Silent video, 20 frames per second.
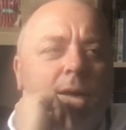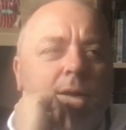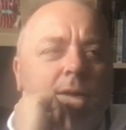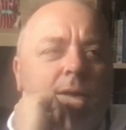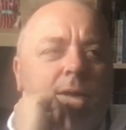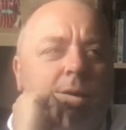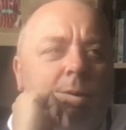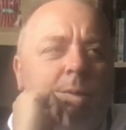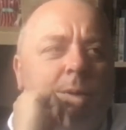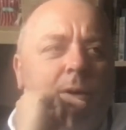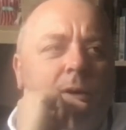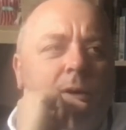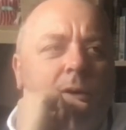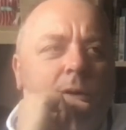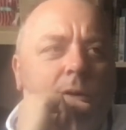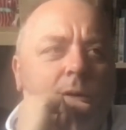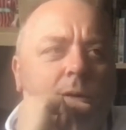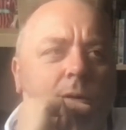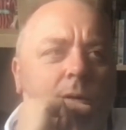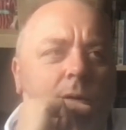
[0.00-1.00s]

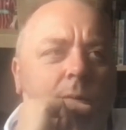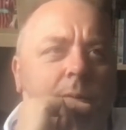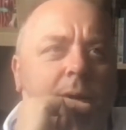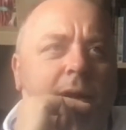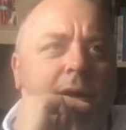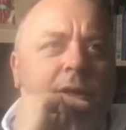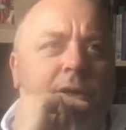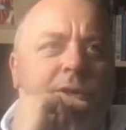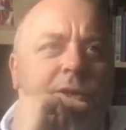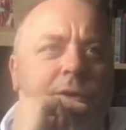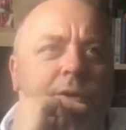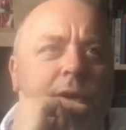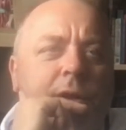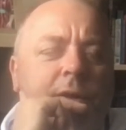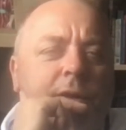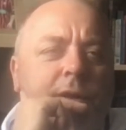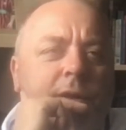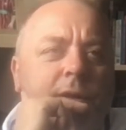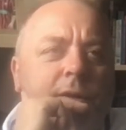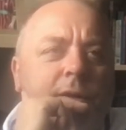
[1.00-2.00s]
typical manager, and I
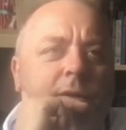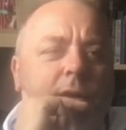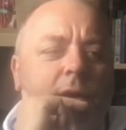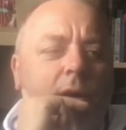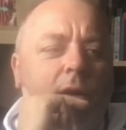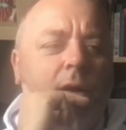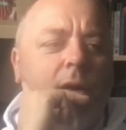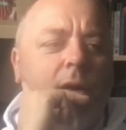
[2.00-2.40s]
think that